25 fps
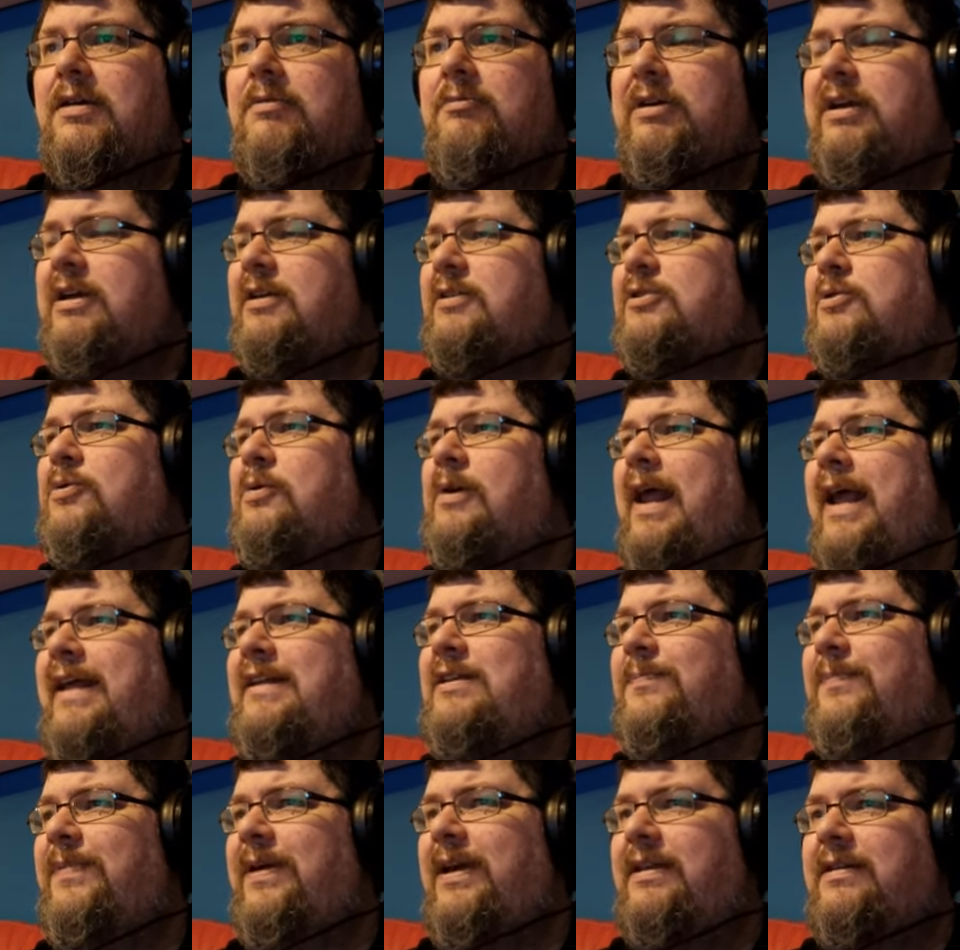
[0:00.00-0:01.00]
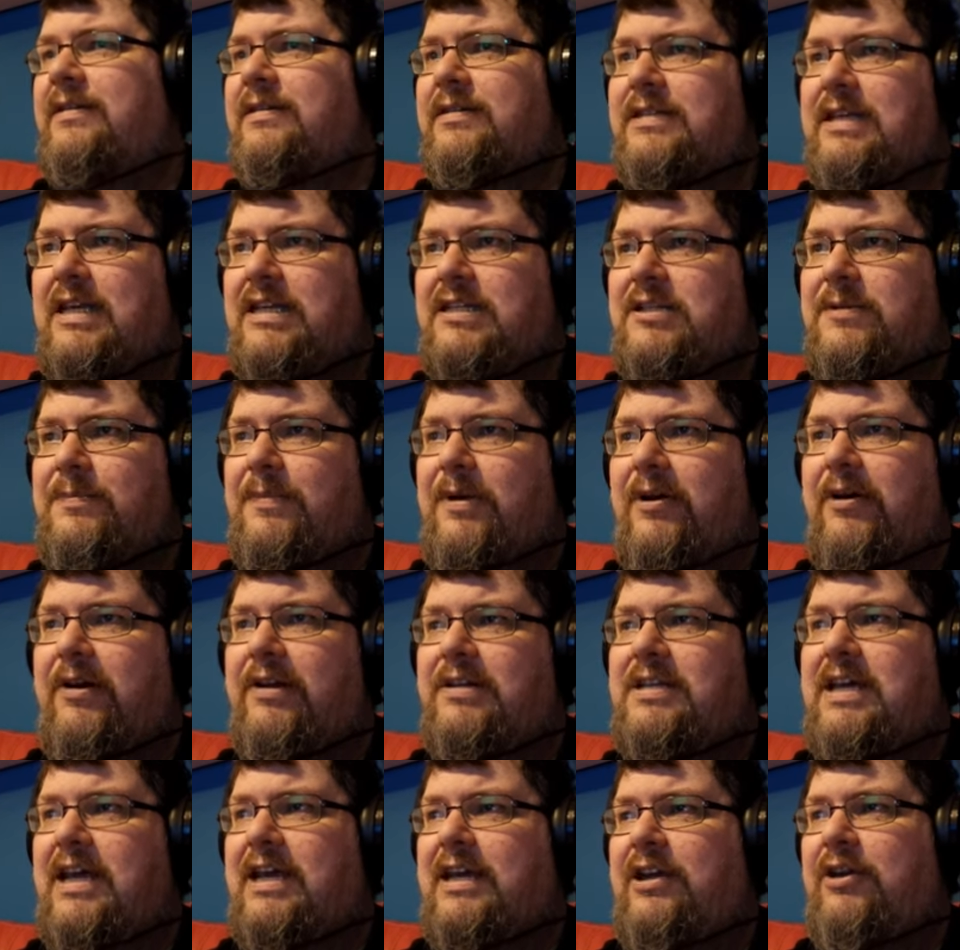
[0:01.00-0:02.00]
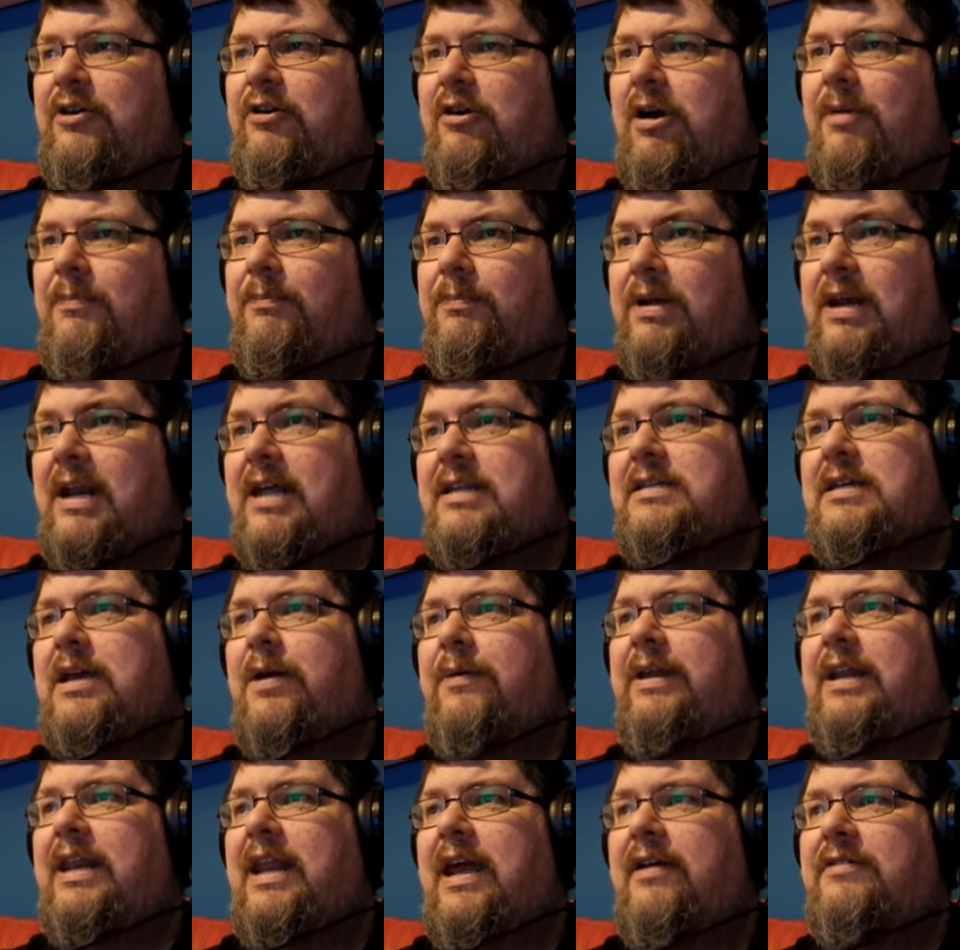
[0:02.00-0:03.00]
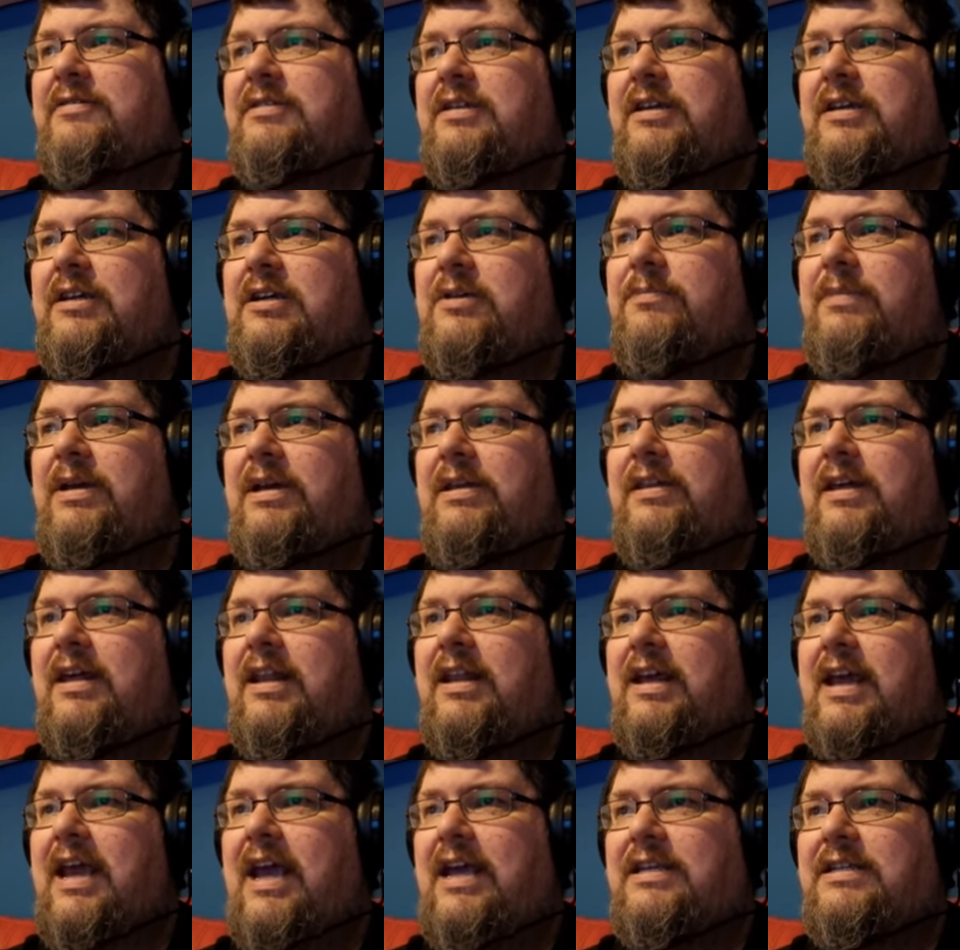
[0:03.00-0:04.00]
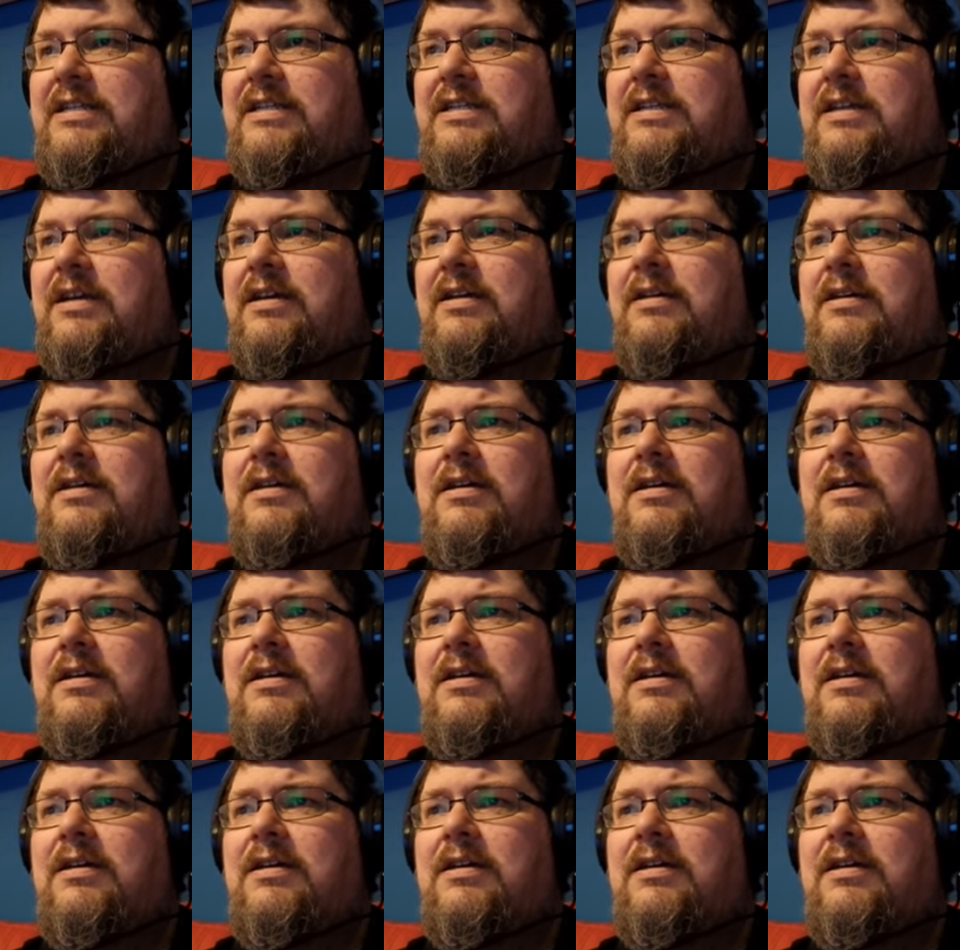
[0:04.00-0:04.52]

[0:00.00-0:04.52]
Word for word: We can talk later, Pete, says Tamara, taking her arm, but let's go in now so you can meet the other guests.